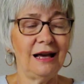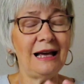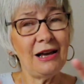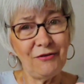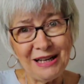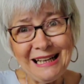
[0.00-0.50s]
I
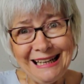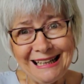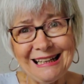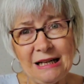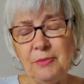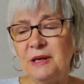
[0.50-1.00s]
have a
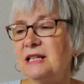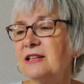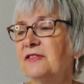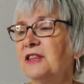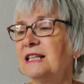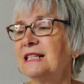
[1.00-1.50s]
little bit
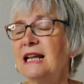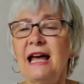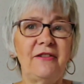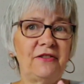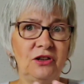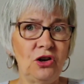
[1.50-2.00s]
of this
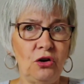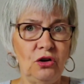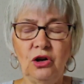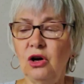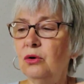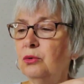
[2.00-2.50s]
left, not
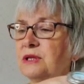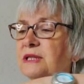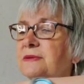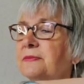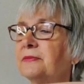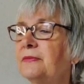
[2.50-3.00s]

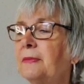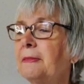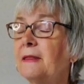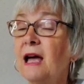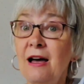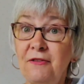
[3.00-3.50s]
loads,
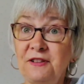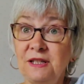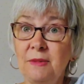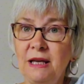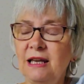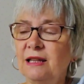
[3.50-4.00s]

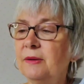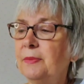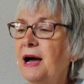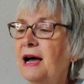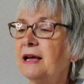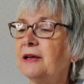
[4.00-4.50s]
after making the
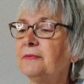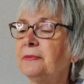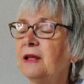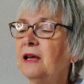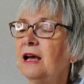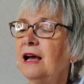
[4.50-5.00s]
bag.
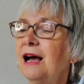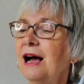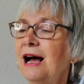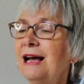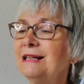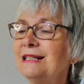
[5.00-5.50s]

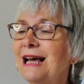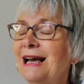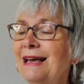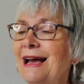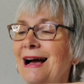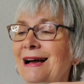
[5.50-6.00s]
And
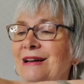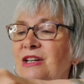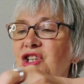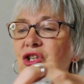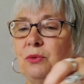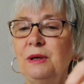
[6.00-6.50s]
I
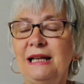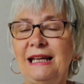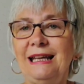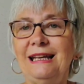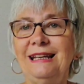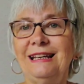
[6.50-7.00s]
actually
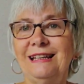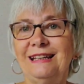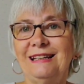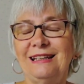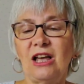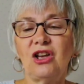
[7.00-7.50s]

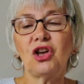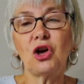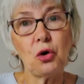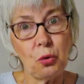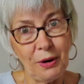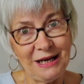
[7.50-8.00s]

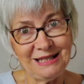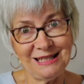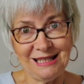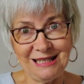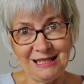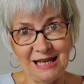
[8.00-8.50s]

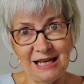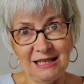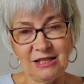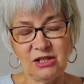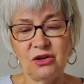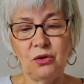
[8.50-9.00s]
quilted
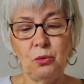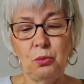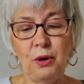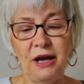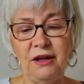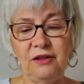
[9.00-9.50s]
it
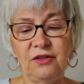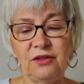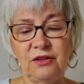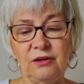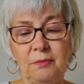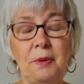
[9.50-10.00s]
with
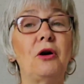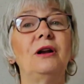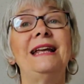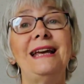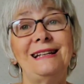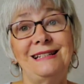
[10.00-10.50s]

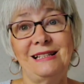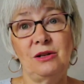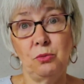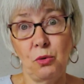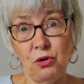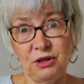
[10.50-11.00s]

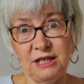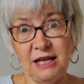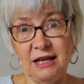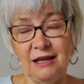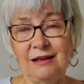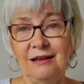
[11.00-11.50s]
polyester
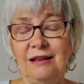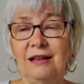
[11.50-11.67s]
wadding